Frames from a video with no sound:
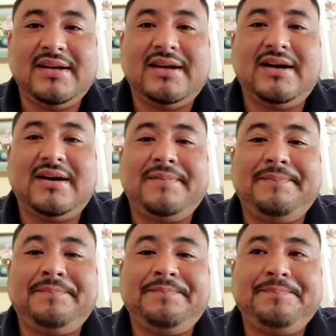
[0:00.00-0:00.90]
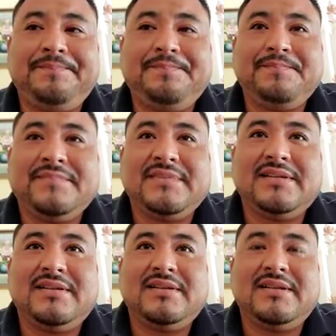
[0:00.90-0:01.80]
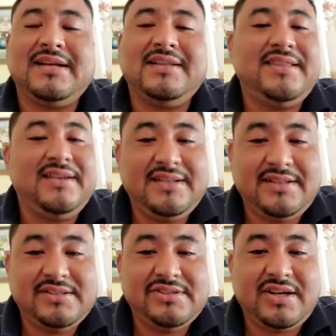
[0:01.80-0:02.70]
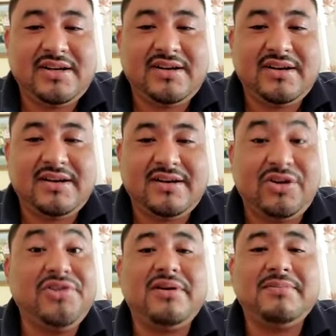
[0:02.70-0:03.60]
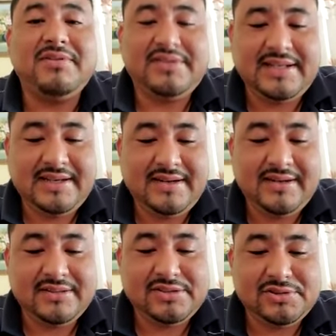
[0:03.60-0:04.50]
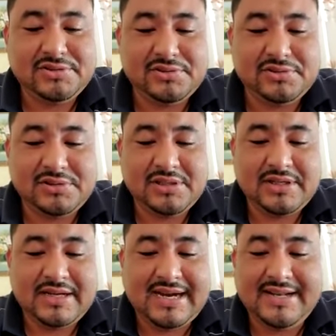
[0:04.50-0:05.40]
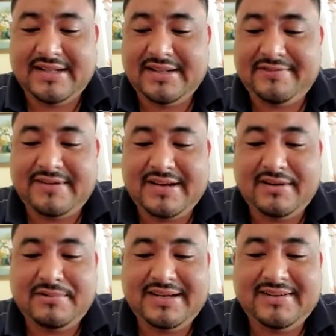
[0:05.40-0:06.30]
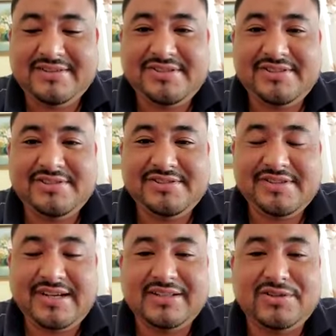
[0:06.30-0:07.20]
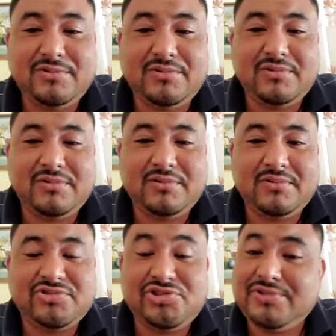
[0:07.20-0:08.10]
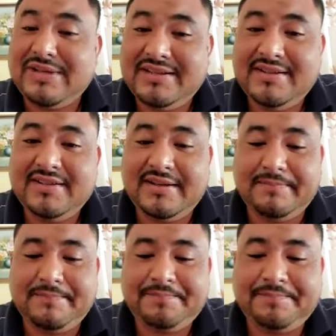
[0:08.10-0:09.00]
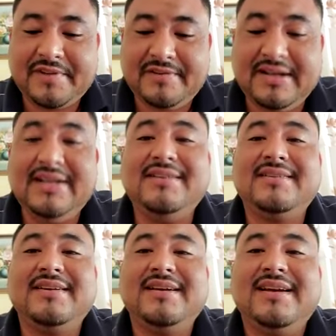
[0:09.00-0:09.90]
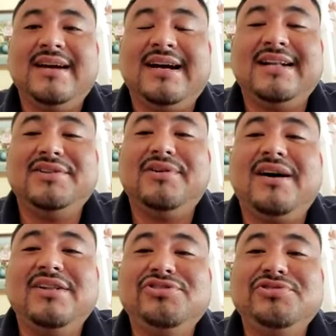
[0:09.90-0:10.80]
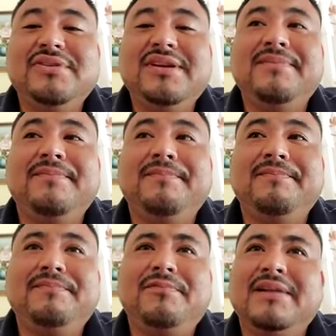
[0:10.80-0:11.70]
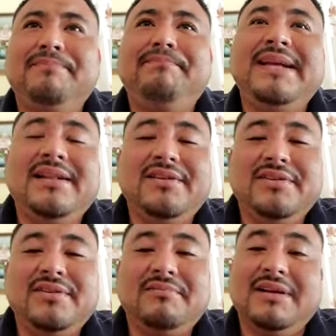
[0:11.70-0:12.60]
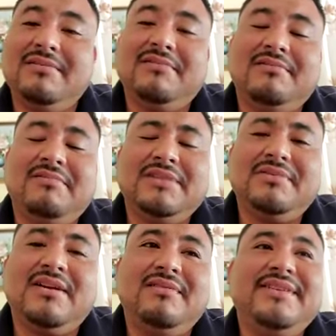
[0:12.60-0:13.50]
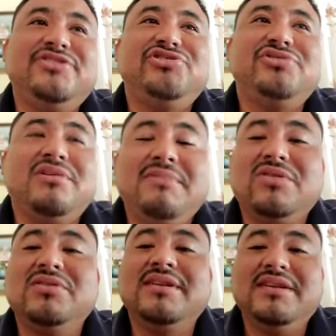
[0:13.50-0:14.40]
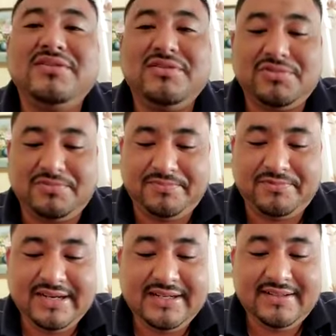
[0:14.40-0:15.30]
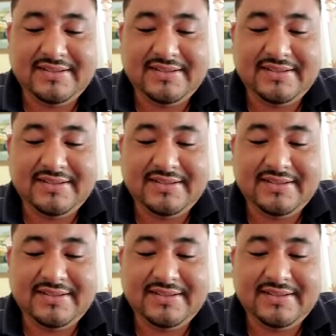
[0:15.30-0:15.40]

Um, I think it is a honorable thing to identify our weaknesses and to strengthen them, right? And to also build on what we're already strong we continue to do, right?